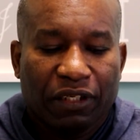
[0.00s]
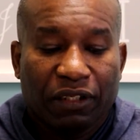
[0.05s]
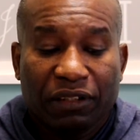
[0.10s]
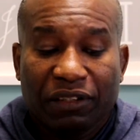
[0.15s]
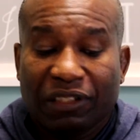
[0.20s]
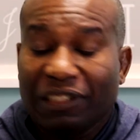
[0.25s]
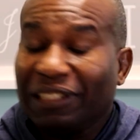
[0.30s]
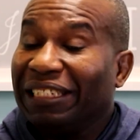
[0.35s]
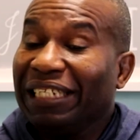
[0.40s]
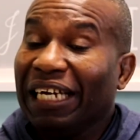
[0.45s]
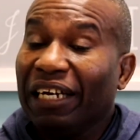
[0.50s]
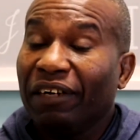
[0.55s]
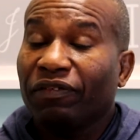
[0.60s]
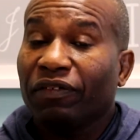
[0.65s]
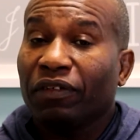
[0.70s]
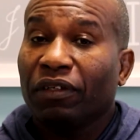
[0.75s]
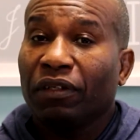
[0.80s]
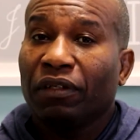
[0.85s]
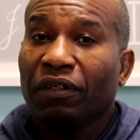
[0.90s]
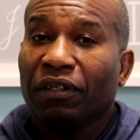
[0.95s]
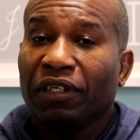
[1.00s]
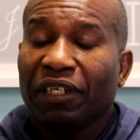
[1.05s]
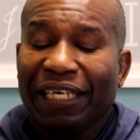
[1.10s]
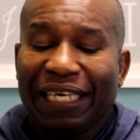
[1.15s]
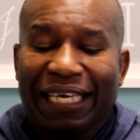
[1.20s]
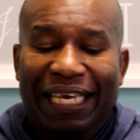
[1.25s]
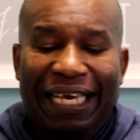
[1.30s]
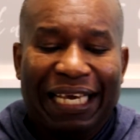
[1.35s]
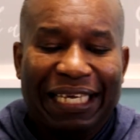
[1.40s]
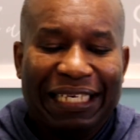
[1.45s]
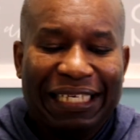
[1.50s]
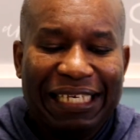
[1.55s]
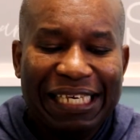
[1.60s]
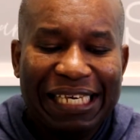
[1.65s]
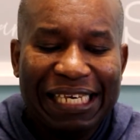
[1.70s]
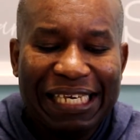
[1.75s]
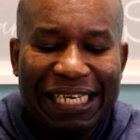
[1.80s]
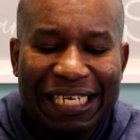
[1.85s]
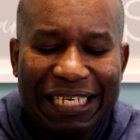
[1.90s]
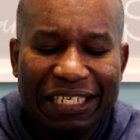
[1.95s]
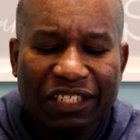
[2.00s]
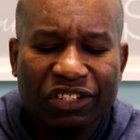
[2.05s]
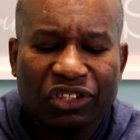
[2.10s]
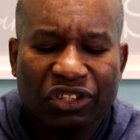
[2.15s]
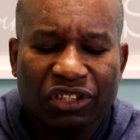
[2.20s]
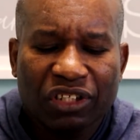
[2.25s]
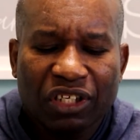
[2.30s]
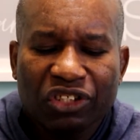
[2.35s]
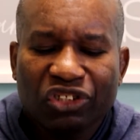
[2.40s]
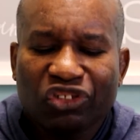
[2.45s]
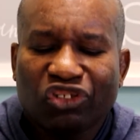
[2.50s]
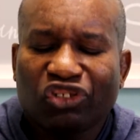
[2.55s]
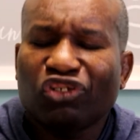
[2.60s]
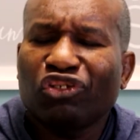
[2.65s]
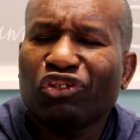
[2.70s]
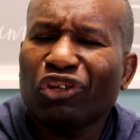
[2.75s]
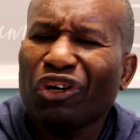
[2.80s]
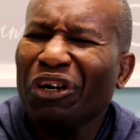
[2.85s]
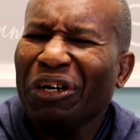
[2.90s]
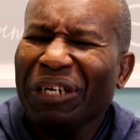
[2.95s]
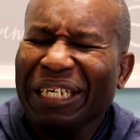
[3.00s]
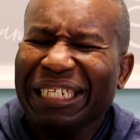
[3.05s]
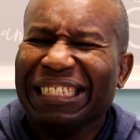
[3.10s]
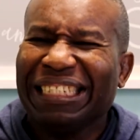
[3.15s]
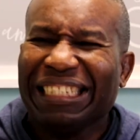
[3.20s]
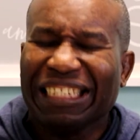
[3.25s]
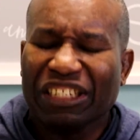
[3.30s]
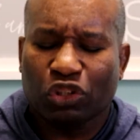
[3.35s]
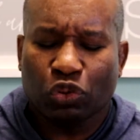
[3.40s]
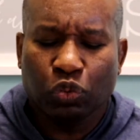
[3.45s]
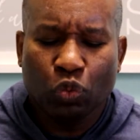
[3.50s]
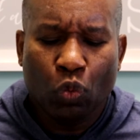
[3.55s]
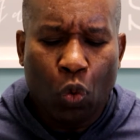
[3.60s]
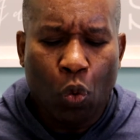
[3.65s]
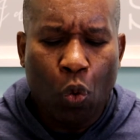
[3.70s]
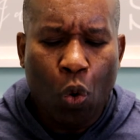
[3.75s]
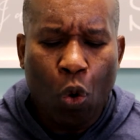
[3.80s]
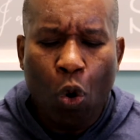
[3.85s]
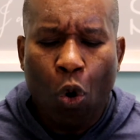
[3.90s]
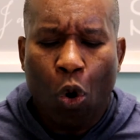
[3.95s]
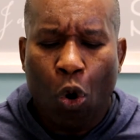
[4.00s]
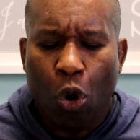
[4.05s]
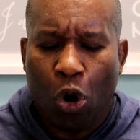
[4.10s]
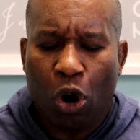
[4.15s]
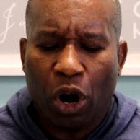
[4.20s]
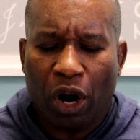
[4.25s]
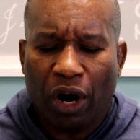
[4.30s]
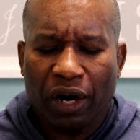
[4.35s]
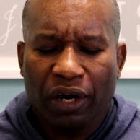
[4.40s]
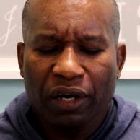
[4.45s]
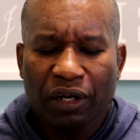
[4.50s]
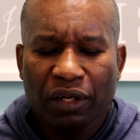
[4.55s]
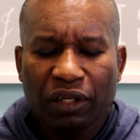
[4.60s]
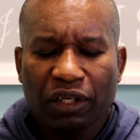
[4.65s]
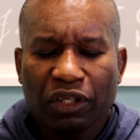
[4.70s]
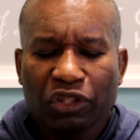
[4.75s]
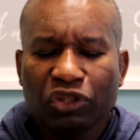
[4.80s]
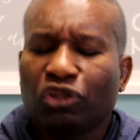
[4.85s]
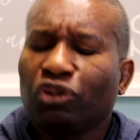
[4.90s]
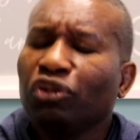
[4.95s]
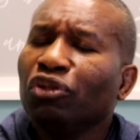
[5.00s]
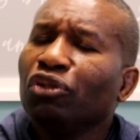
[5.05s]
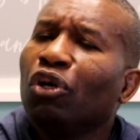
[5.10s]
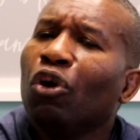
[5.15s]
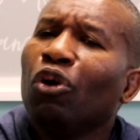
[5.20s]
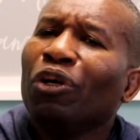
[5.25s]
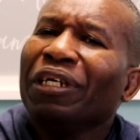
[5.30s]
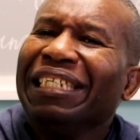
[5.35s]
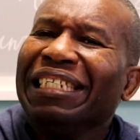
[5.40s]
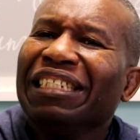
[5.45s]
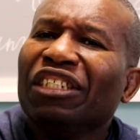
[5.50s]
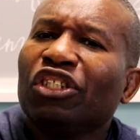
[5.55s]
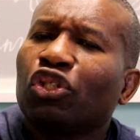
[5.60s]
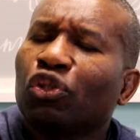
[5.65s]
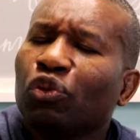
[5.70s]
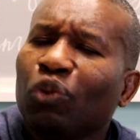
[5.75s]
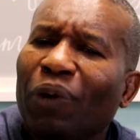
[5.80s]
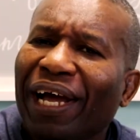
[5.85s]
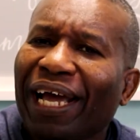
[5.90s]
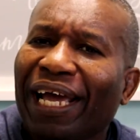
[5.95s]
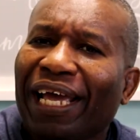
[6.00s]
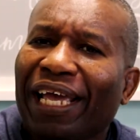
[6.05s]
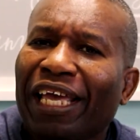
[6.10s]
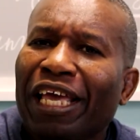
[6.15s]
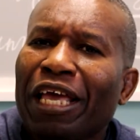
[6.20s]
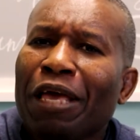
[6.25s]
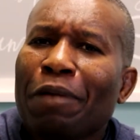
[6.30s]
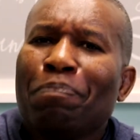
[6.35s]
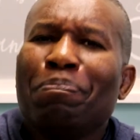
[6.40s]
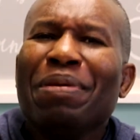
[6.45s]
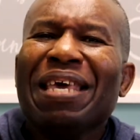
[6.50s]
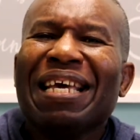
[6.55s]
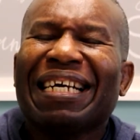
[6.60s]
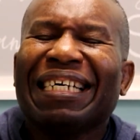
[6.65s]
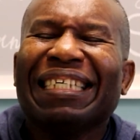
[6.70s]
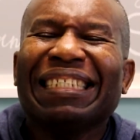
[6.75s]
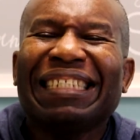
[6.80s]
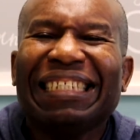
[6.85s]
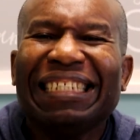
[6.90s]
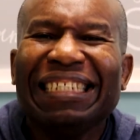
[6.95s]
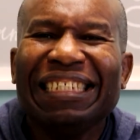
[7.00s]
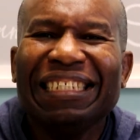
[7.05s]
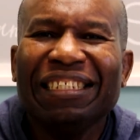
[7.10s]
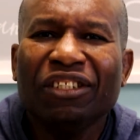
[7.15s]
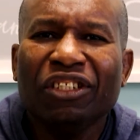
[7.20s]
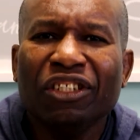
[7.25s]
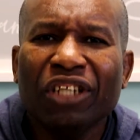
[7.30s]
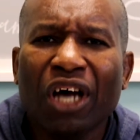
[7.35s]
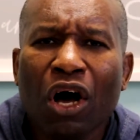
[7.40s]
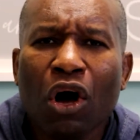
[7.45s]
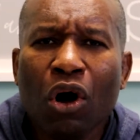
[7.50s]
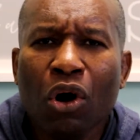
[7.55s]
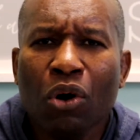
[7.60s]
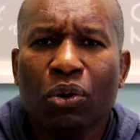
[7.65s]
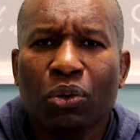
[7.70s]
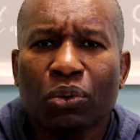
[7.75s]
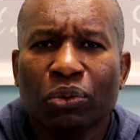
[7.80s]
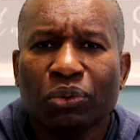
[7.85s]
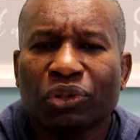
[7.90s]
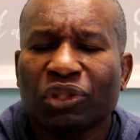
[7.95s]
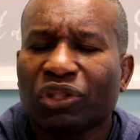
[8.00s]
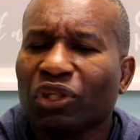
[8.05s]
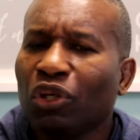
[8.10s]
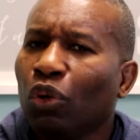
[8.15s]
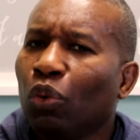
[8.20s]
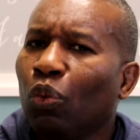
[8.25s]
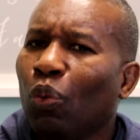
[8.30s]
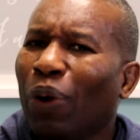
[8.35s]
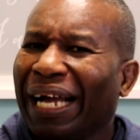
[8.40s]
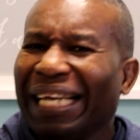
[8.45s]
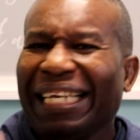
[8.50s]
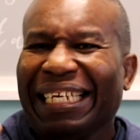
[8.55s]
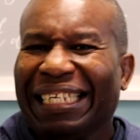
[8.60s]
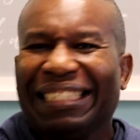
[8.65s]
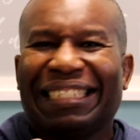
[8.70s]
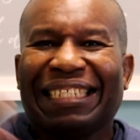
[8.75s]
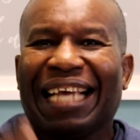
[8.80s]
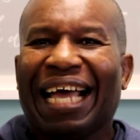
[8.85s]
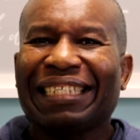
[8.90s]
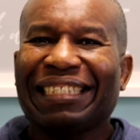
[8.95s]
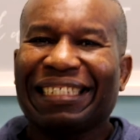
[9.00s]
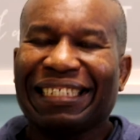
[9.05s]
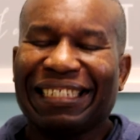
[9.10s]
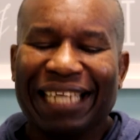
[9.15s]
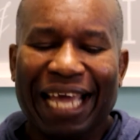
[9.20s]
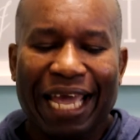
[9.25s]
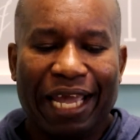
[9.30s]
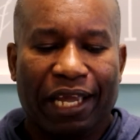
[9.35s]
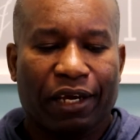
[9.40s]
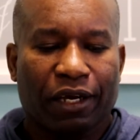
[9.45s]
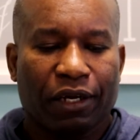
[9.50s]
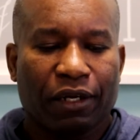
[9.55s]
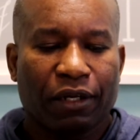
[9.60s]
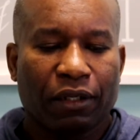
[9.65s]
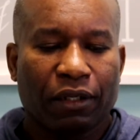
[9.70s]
the devil, and he is stirring this war to go his way because he knows what is at stake.